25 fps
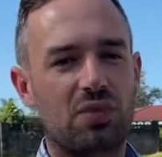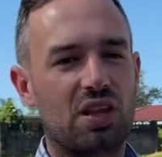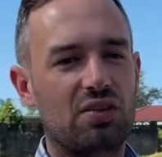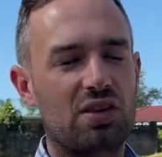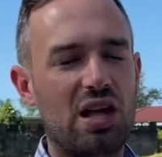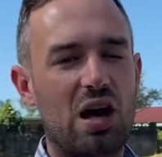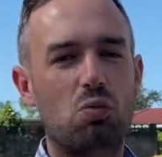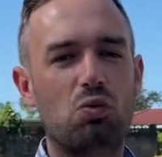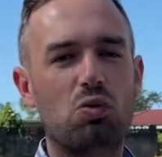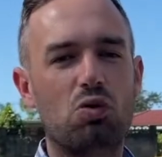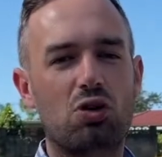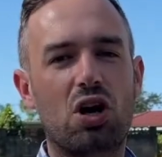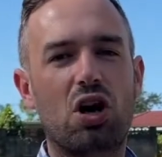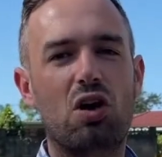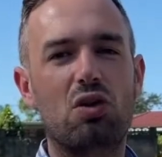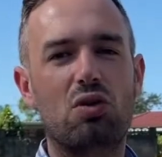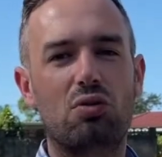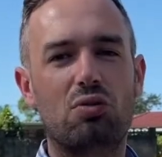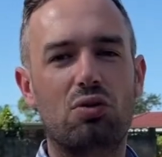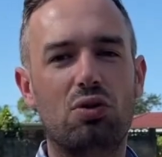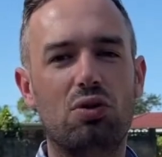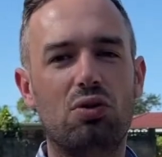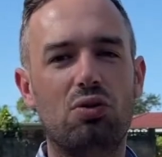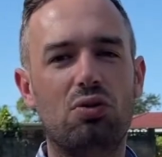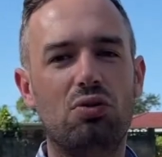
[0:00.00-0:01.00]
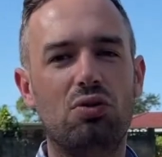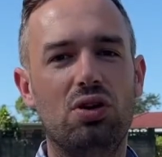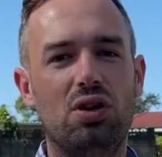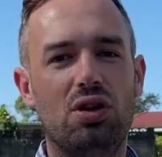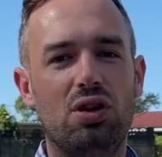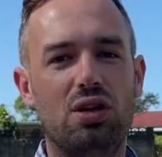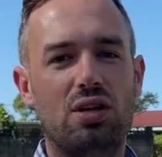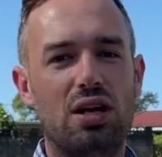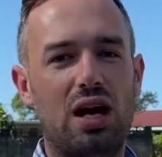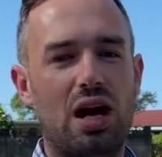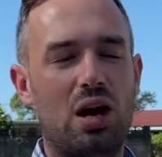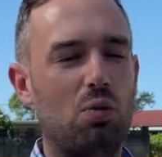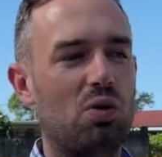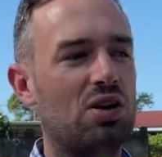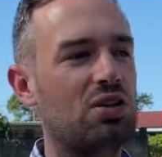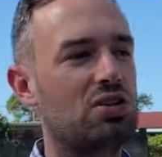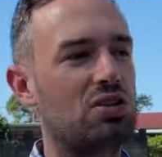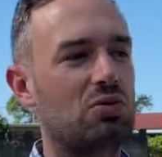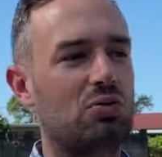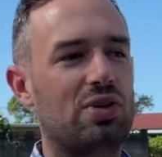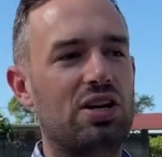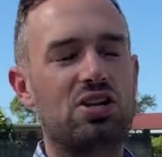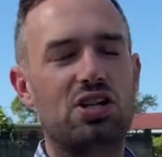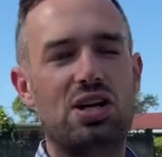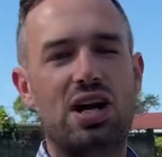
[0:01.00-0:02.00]
we'll go through once you
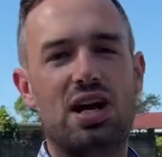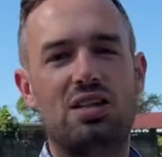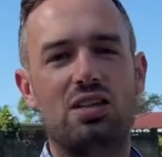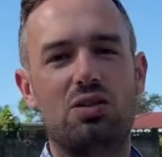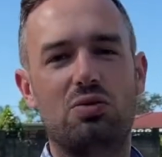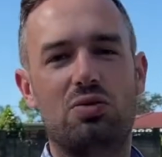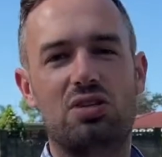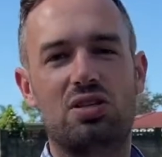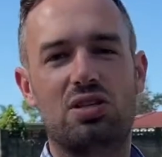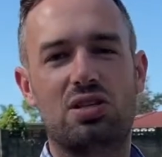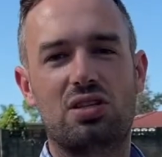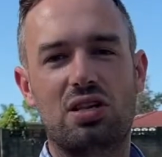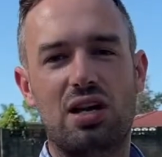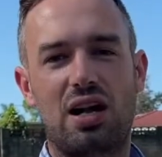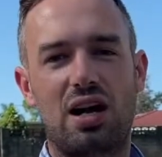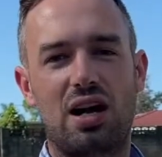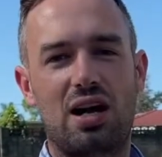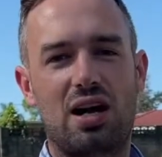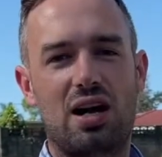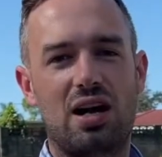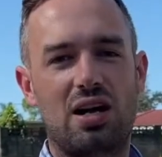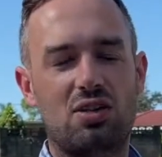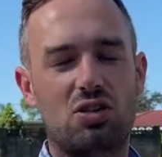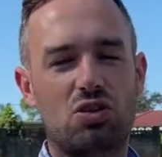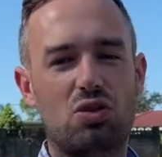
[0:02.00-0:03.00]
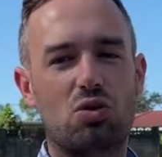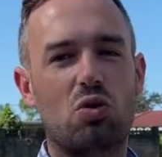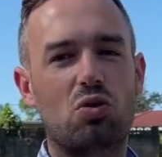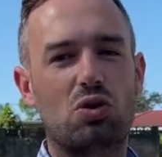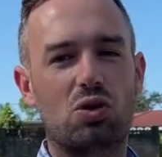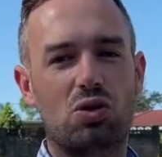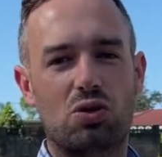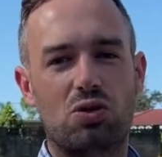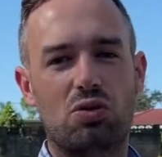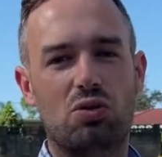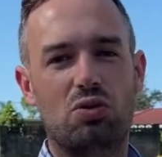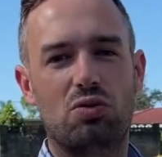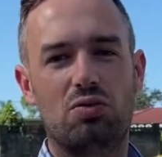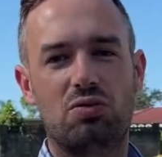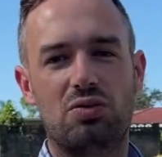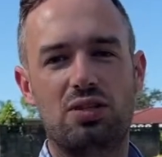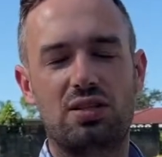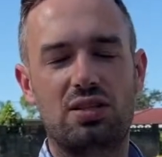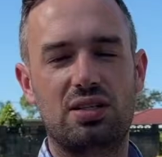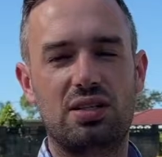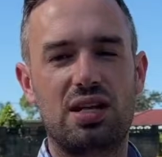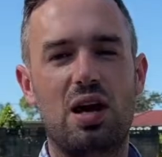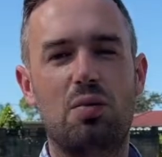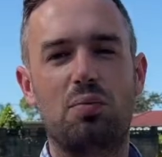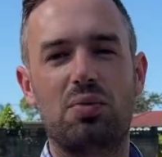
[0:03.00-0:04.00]
reach out to us to talk to
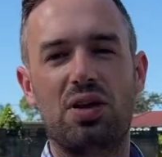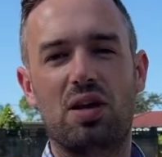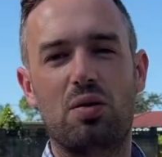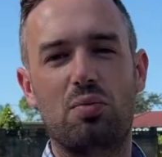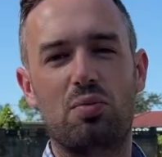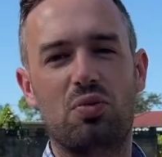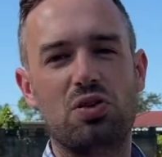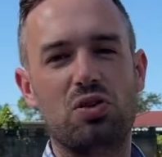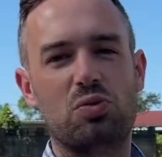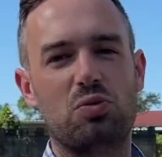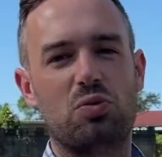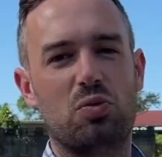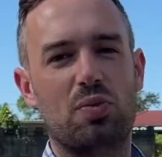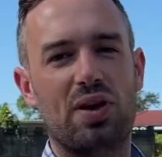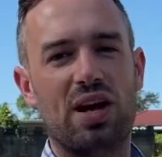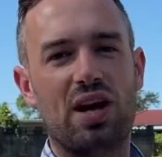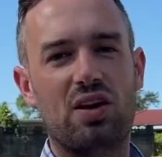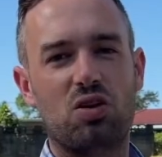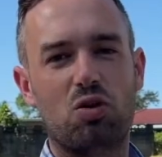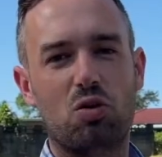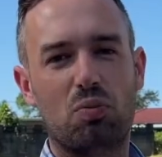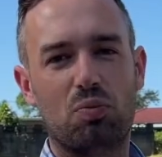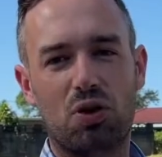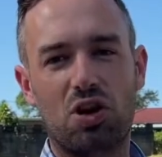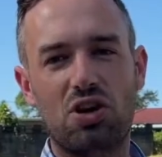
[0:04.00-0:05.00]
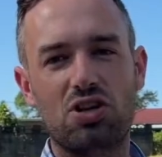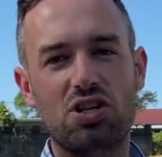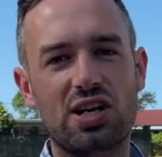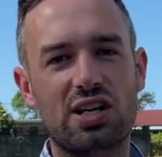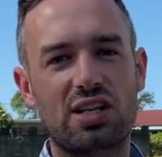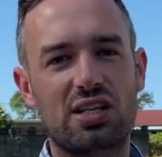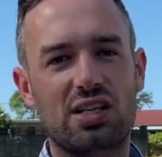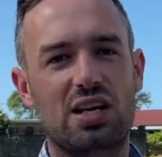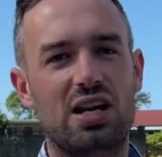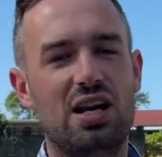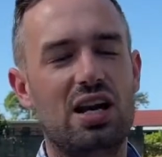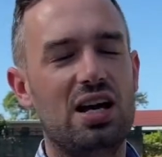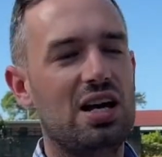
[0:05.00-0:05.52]
Town Planner Brisbane about your project,